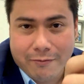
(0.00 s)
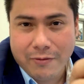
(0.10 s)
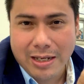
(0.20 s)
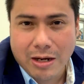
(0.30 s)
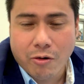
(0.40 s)

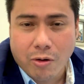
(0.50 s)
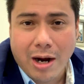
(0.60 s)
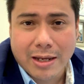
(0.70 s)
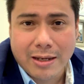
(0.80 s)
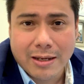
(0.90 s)
feeling
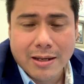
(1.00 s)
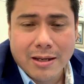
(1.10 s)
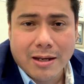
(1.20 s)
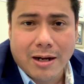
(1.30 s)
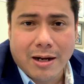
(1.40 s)
groggy
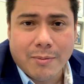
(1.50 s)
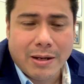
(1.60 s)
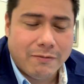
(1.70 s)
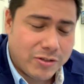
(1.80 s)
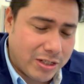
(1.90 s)

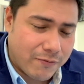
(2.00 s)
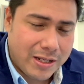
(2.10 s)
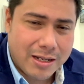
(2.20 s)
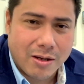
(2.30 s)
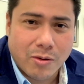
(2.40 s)
and just
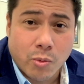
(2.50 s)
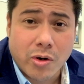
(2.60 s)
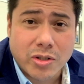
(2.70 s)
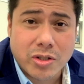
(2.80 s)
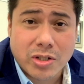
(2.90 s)
feeling
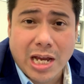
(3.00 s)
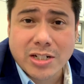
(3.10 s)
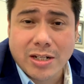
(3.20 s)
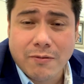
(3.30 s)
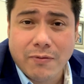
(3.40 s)
worse. You should
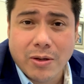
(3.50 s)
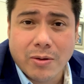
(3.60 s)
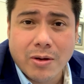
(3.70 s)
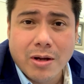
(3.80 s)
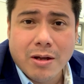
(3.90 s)
actually feel
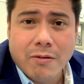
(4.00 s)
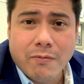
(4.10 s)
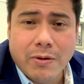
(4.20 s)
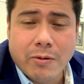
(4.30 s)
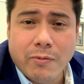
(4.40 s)

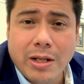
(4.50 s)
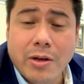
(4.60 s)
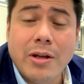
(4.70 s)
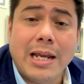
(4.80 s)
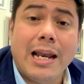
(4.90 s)
really
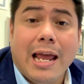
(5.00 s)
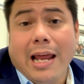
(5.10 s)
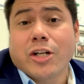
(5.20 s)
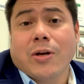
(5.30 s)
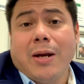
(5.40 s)
good. And
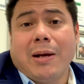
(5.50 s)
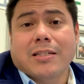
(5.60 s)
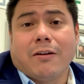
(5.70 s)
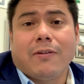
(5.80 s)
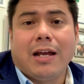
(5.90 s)
I train
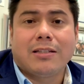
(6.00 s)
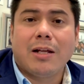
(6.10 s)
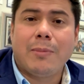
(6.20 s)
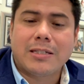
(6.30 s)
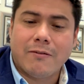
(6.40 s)
myself. I
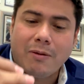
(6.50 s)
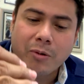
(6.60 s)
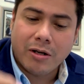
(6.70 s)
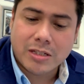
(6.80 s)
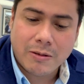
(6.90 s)
tell myself I'm
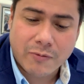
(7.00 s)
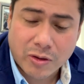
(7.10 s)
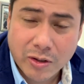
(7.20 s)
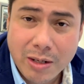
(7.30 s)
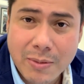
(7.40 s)
going to sleep for
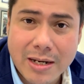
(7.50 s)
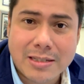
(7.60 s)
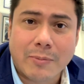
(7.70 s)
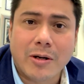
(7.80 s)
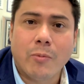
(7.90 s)
30 minutes.
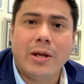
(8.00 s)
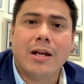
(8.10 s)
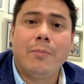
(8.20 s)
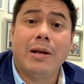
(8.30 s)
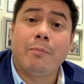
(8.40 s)
I'm going to wake
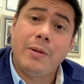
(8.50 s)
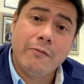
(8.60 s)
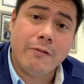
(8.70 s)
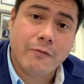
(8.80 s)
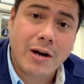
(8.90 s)
up and I'll be
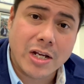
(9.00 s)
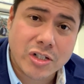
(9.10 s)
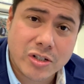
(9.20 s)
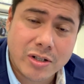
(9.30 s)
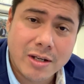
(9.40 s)
refreshed.